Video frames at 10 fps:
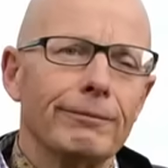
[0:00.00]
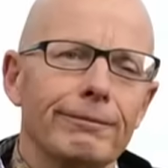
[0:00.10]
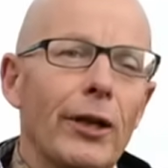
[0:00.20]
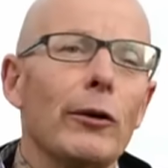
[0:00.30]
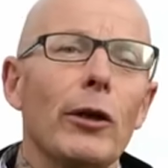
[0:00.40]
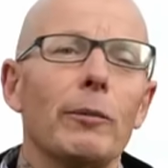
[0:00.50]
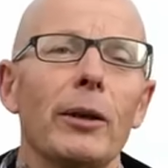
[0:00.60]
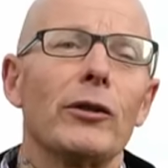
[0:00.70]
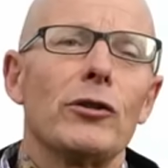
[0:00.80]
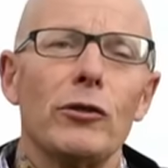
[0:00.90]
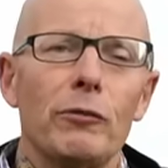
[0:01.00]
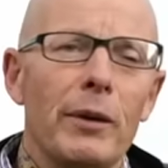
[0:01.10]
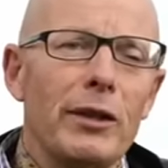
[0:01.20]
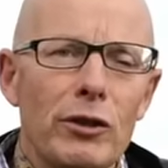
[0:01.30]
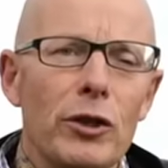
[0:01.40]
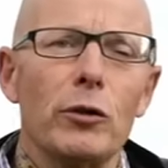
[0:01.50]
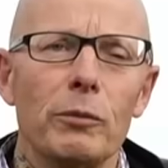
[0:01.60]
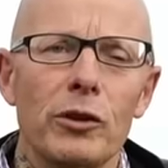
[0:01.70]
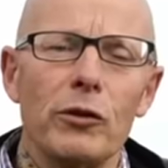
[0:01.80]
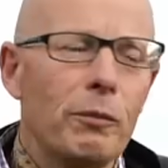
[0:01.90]
No, because you've been
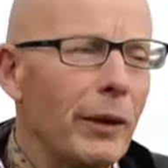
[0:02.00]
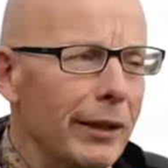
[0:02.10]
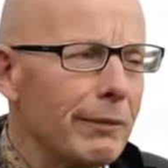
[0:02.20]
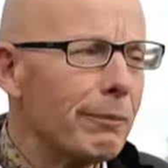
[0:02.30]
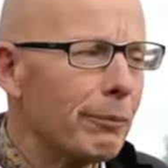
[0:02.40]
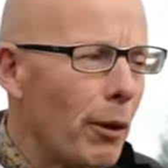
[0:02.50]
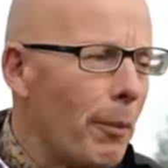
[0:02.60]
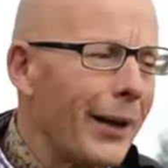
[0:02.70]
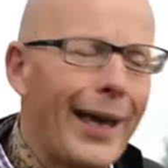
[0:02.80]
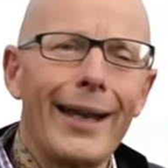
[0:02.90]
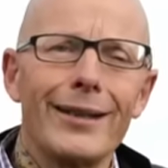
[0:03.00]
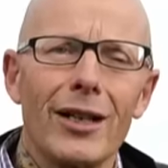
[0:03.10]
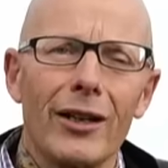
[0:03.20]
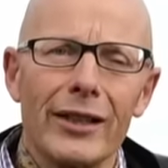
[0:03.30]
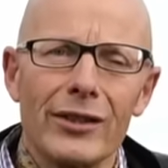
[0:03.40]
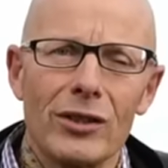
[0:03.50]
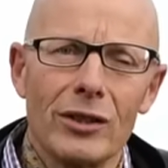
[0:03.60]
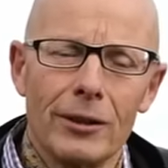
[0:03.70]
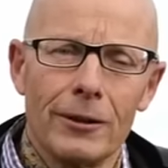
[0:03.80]
duped, you've been propagandized.